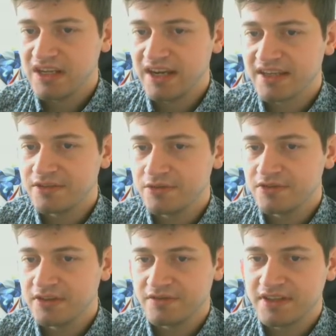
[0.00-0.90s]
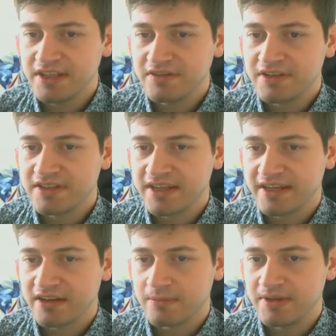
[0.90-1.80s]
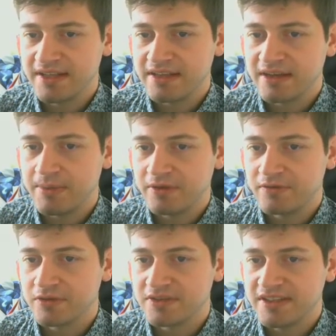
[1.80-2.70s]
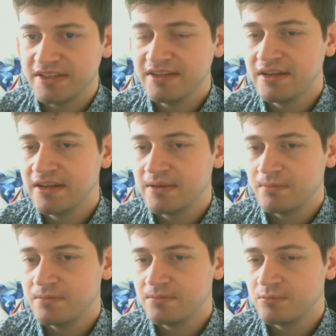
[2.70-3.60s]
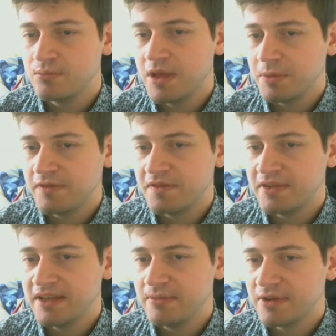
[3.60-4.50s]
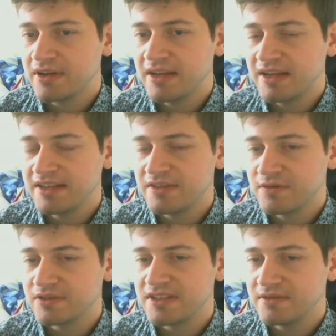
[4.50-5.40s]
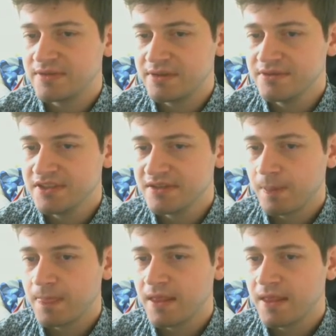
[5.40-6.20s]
I can usually, for defense, I can complete about 14, maybe 15, but at least 14 rounds.